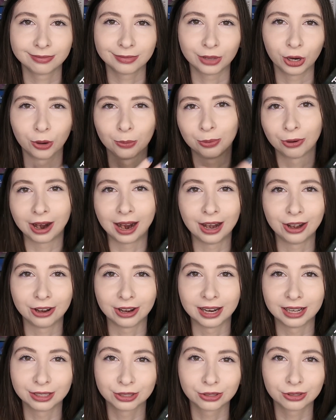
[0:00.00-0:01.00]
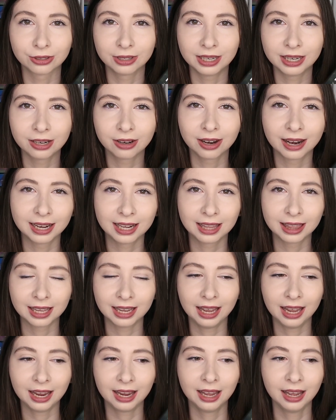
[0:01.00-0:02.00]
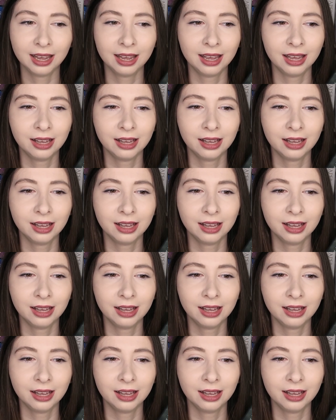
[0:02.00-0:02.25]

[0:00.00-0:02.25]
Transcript: her prior history or anything.